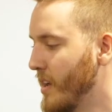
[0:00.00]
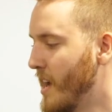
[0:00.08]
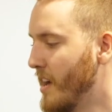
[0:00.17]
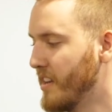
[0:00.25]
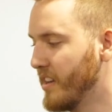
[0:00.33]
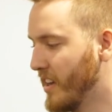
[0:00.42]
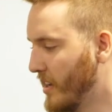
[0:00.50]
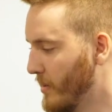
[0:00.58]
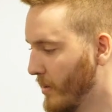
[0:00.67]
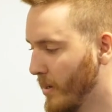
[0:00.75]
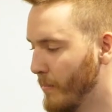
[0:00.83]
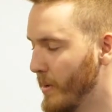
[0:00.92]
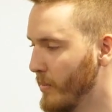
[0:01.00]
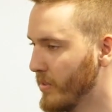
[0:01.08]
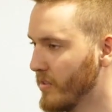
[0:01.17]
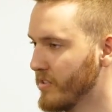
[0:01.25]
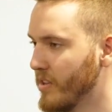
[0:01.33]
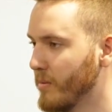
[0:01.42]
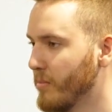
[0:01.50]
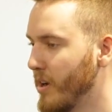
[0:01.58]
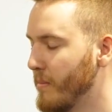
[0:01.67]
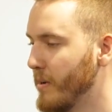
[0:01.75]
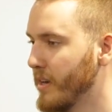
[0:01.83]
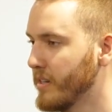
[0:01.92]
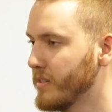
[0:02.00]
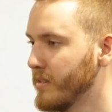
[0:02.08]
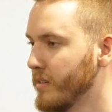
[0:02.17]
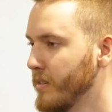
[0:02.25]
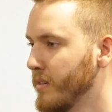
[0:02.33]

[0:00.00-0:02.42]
and how did it compete with those other brand bikes?